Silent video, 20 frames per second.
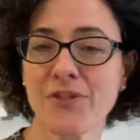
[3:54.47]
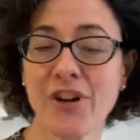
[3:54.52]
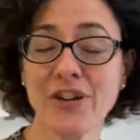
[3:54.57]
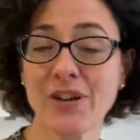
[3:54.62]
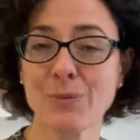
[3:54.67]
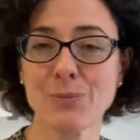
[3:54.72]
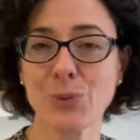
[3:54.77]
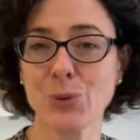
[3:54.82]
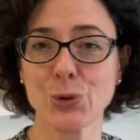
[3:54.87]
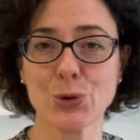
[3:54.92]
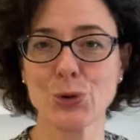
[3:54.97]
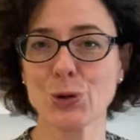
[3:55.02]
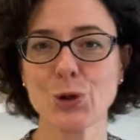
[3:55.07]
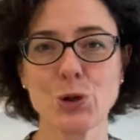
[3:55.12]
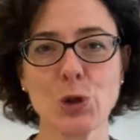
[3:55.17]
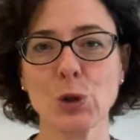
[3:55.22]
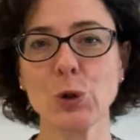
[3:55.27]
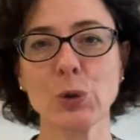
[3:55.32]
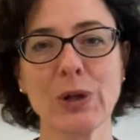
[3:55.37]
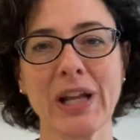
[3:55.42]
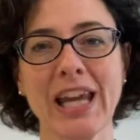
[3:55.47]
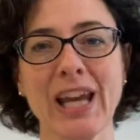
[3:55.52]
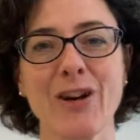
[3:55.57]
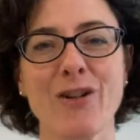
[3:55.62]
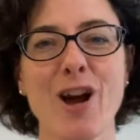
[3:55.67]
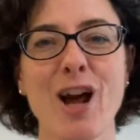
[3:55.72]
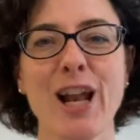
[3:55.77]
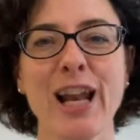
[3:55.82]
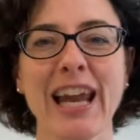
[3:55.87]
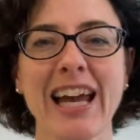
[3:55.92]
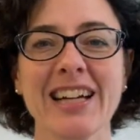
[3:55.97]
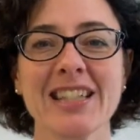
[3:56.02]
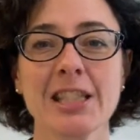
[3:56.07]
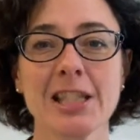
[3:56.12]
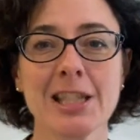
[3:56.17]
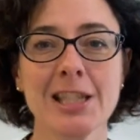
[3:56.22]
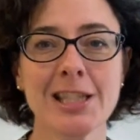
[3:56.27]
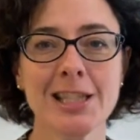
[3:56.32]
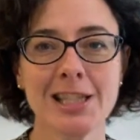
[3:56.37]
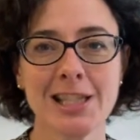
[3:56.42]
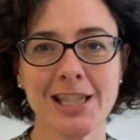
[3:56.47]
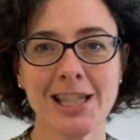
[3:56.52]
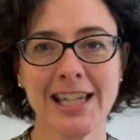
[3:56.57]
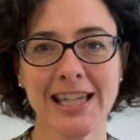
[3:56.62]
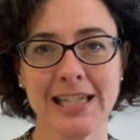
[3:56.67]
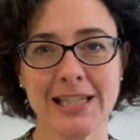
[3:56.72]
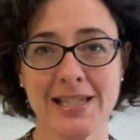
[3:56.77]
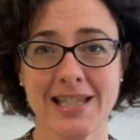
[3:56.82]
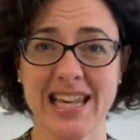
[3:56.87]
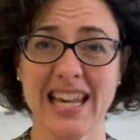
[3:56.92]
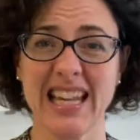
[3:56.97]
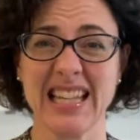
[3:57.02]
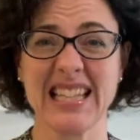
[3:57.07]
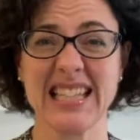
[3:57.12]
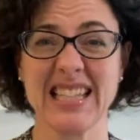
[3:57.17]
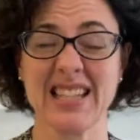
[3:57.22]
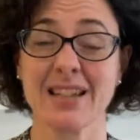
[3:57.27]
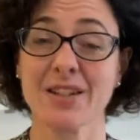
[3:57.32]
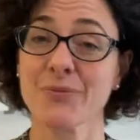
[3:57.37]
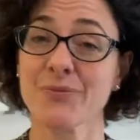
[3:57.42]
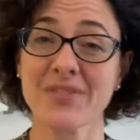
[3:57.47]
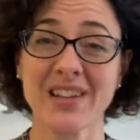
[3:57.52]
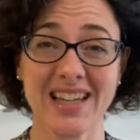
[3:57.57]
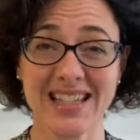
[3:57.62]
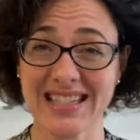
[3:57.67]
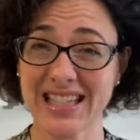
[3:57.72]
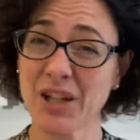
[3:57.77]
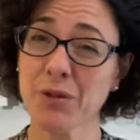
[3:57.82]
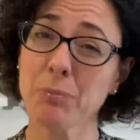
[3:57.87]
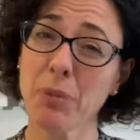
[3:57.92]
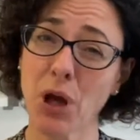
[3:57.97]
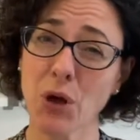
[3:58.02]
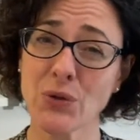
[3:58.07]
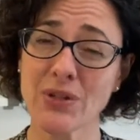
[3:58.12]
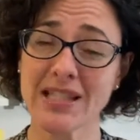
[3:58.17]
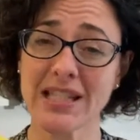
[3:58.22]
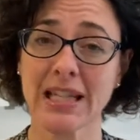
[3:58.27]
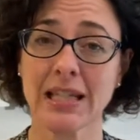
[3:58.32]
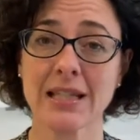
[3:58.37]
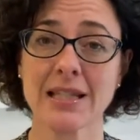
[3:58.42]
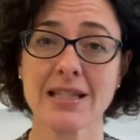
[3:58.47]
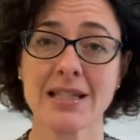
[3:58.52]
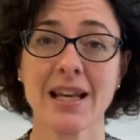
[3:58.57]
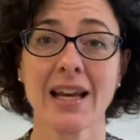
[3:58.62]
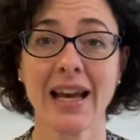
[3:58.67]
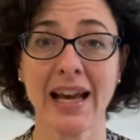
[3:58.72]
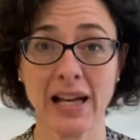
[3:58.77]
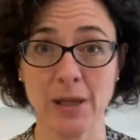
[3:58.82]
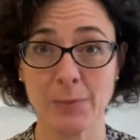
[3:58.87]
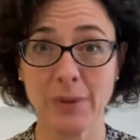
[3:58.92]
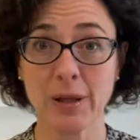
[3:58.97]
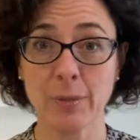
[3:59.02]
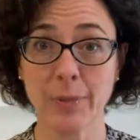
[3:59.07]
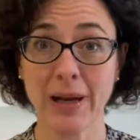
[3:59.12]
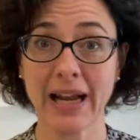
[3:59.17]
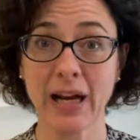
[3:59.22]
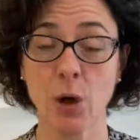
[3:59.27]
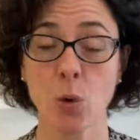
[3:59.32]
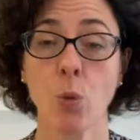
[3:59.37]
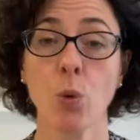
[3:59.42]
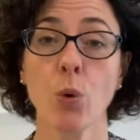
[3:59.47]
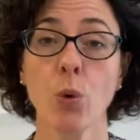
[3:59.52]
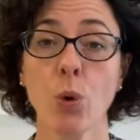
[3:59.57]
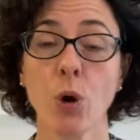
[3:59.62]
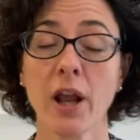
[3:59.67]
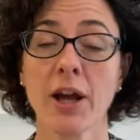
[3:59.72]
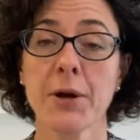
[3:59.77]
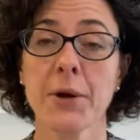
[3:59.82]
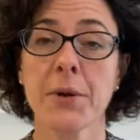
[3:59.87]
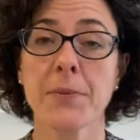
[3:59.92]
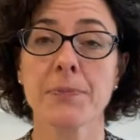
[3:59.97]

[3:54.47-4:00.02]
very important tool here earlier, is this: a set of post-its and a big blank wall.